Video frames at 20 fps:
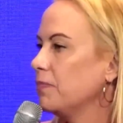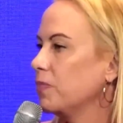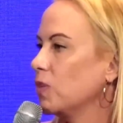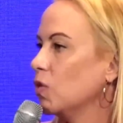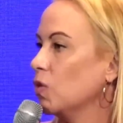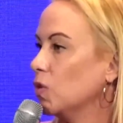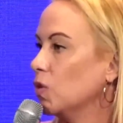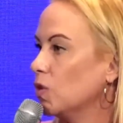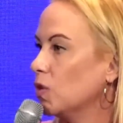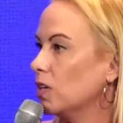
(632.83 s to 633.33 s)

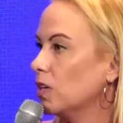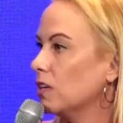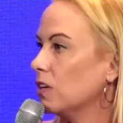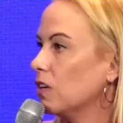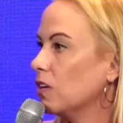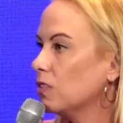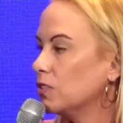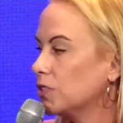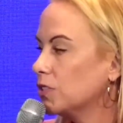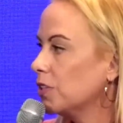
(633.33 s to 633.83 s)
or
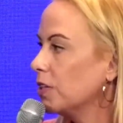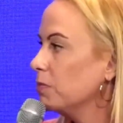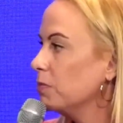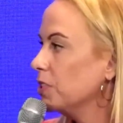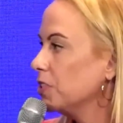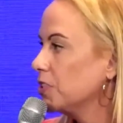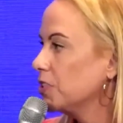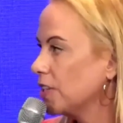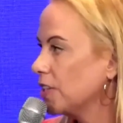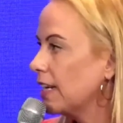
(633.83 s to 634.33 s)
long-term
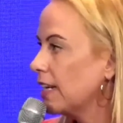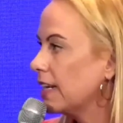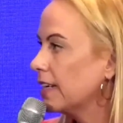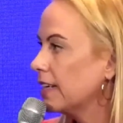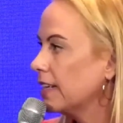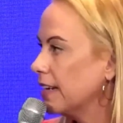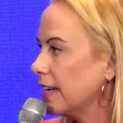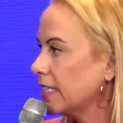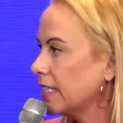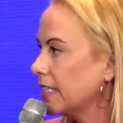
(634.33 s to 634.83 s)

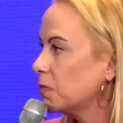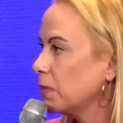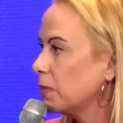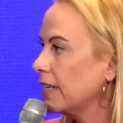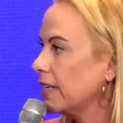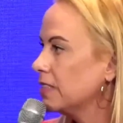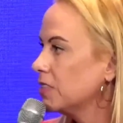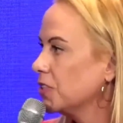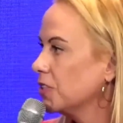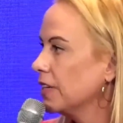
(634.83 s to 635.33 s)
Australian
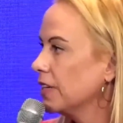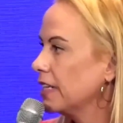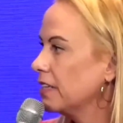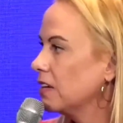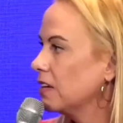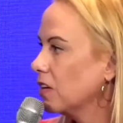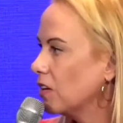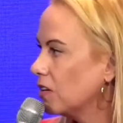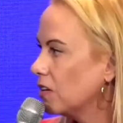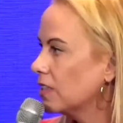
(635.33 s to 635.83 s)
expats who had
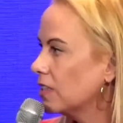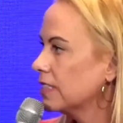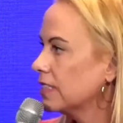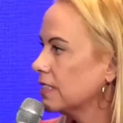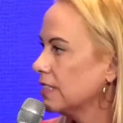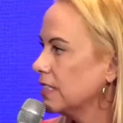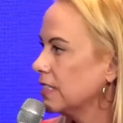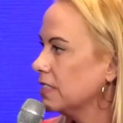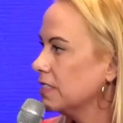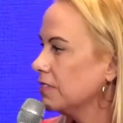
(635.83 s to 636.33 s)
long,
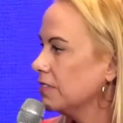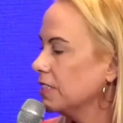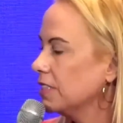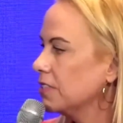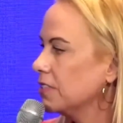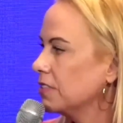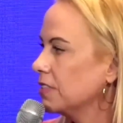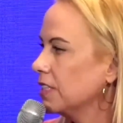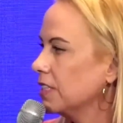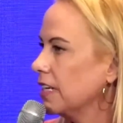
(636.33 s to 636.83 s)
extensive
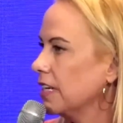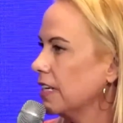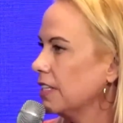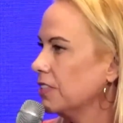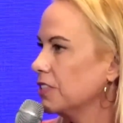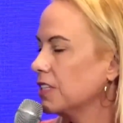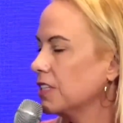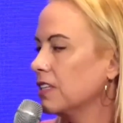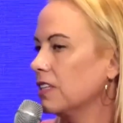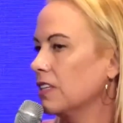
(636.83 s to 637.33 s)
history in
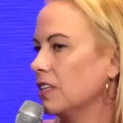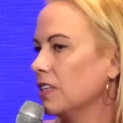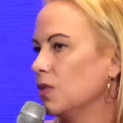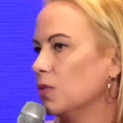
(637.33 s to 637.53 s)
Asia.